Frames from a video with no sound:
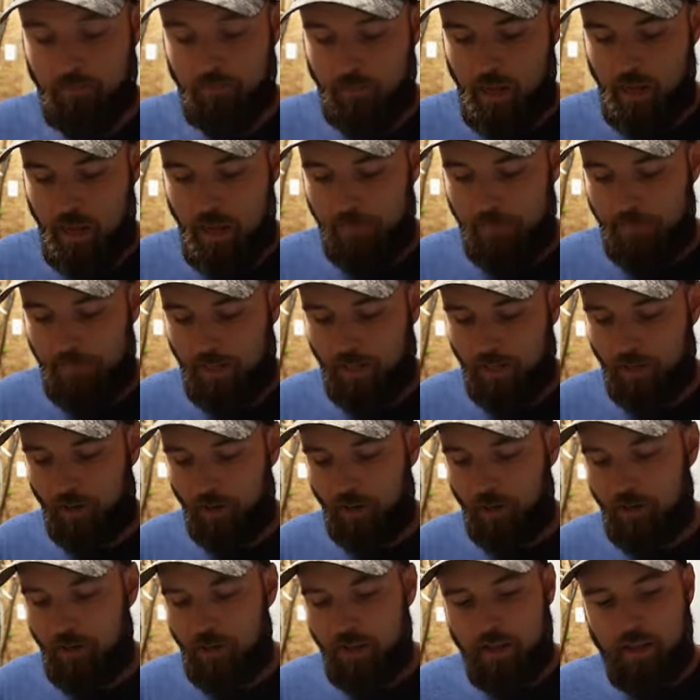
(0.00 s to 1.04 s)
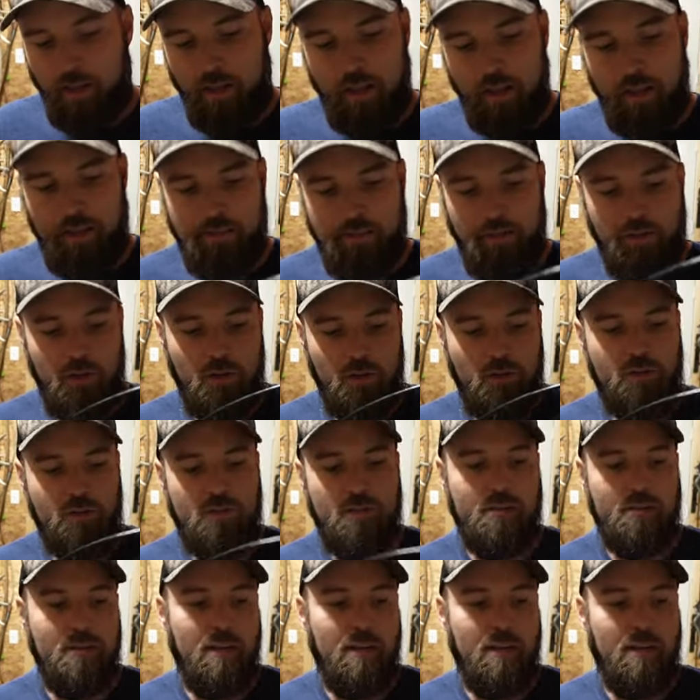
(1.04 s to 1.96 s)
uh, bigger uh, to use.